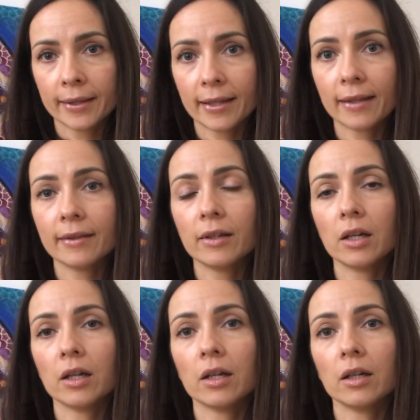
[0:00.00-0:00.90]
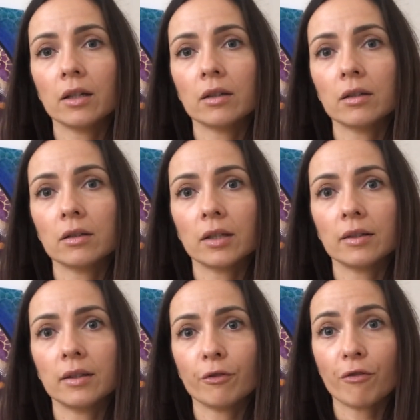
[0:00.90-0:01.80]
that
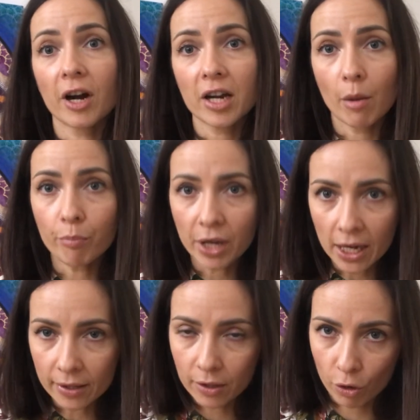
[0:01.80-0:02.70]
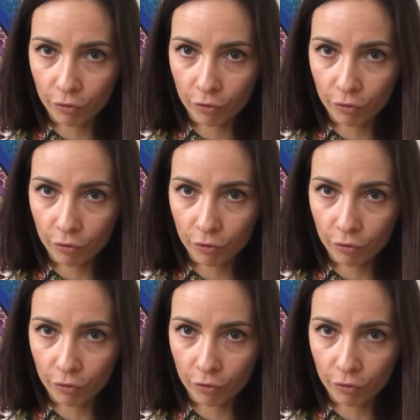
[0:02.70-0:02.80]
the variability